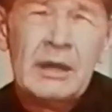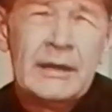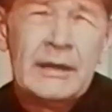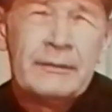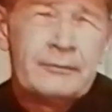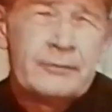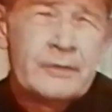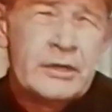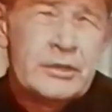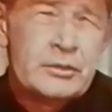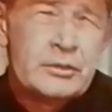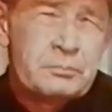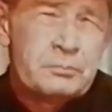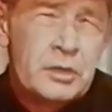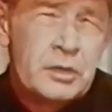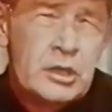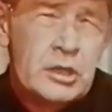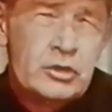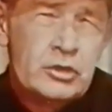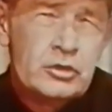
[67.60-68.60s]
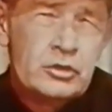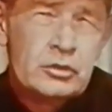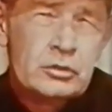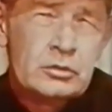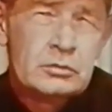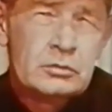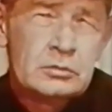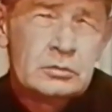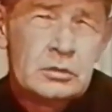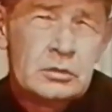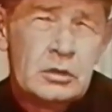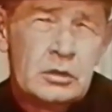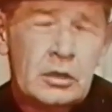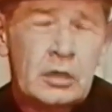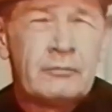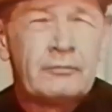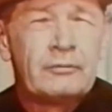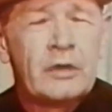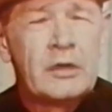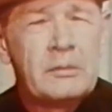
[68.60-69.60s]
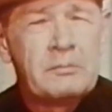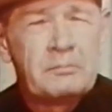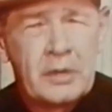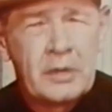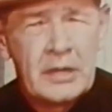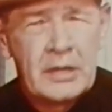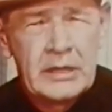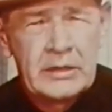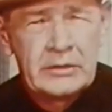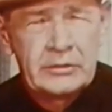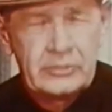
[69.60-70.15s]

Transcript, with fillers: of free speech, of free press,